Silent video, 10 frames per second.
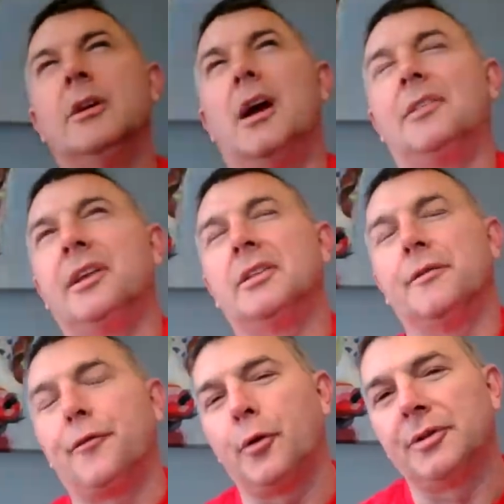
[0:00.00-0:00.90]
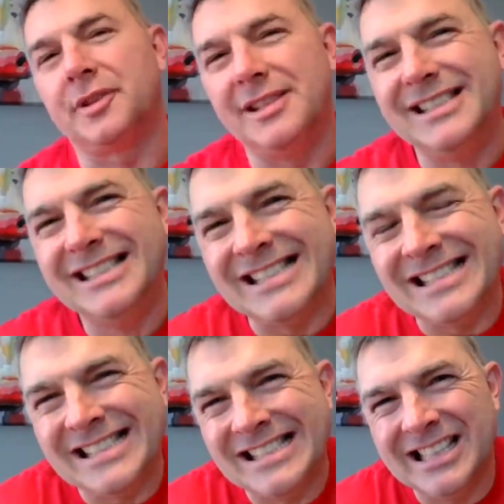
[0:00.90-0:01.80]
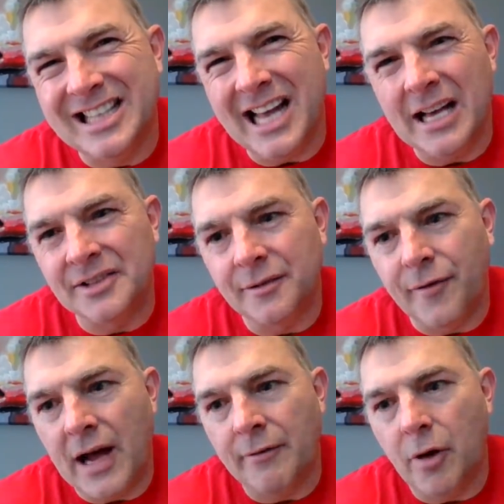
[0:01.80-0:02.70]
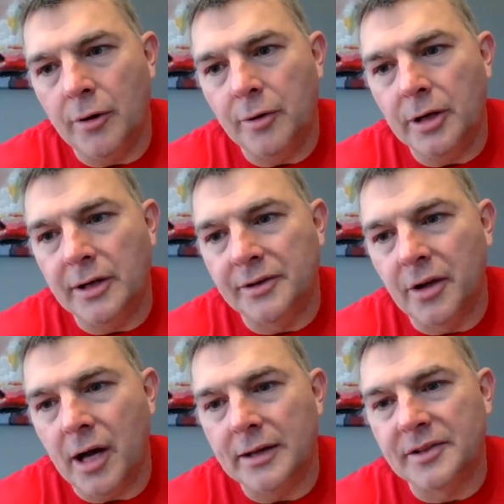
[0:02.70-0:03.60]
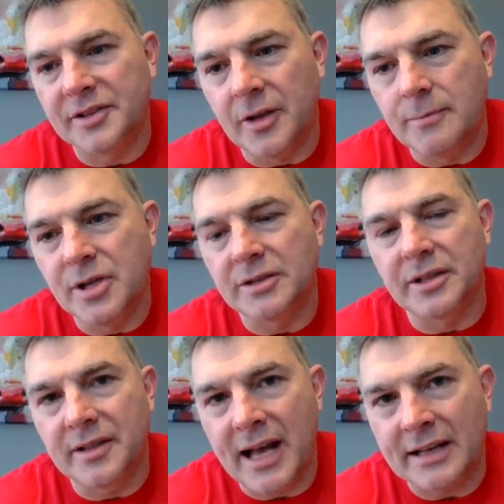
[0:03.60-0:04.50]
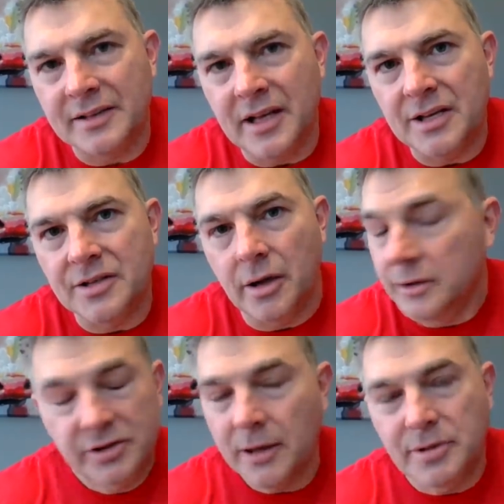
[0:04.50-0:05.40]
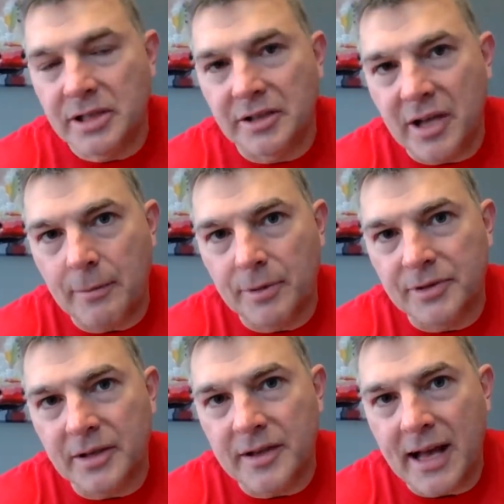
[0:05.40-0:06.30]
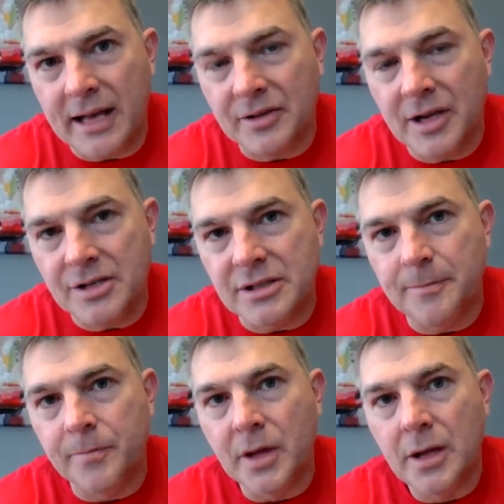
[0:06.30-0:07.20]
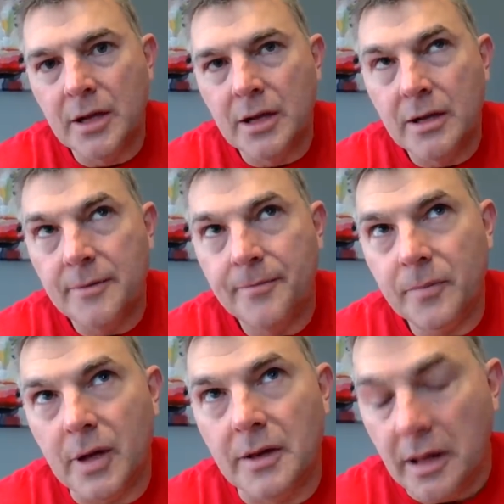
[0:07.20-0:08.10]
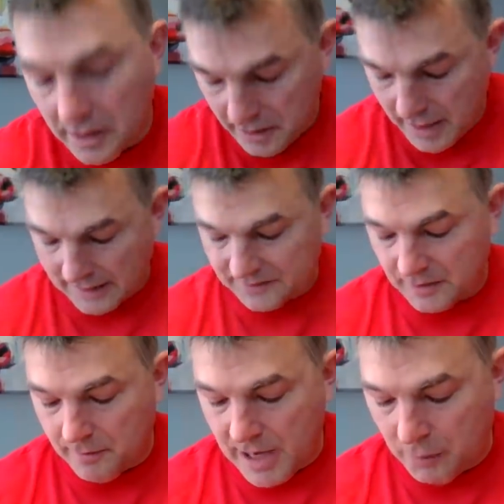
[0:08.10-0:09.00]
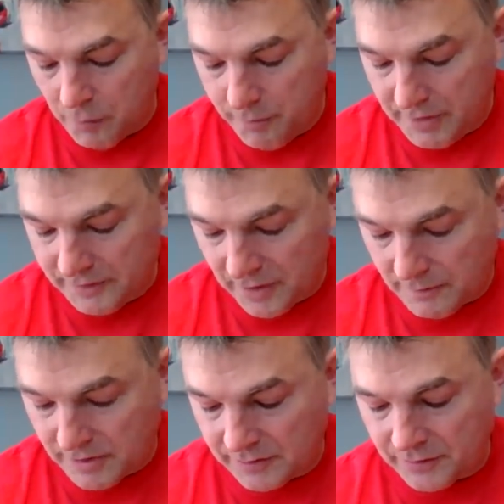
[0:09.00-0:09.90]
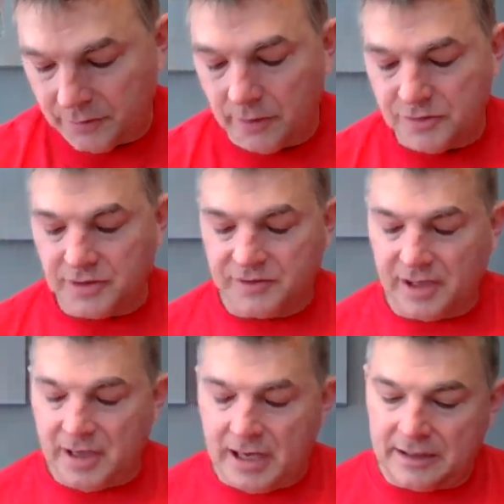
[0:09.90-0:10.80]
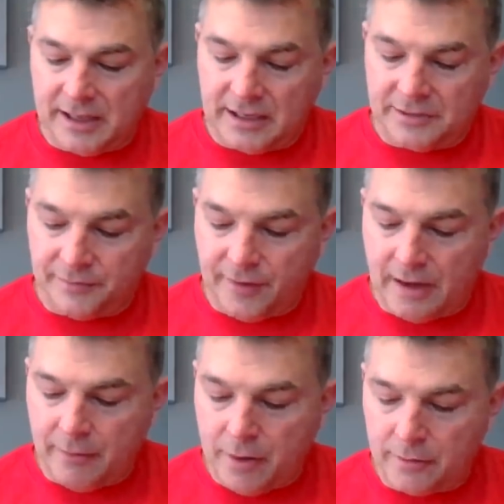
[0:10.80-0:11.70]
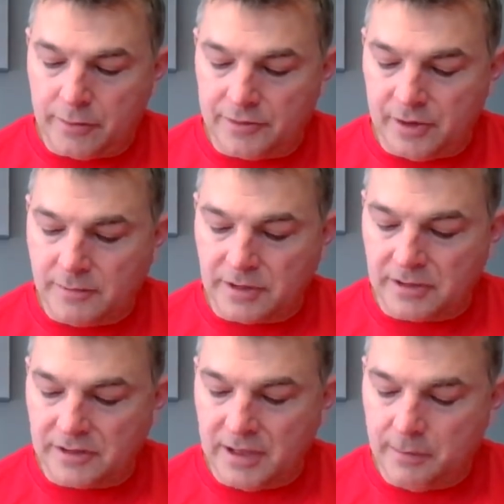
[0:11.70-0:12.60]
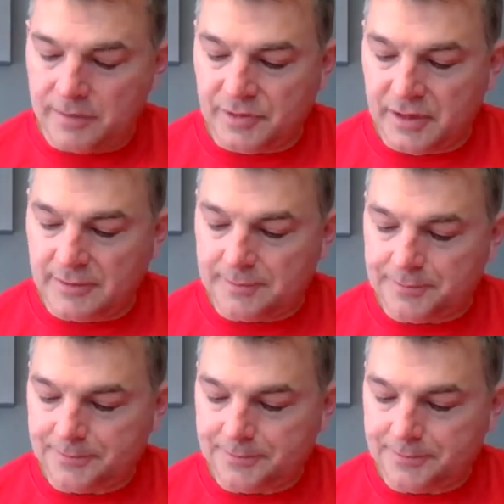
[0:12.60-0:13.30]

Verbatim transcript: I think the first 9,500 is not subject to taxation or uh, subject to 10% taxation. And then the next amount will be subject. So let's just say 9,500 is subject to 10%.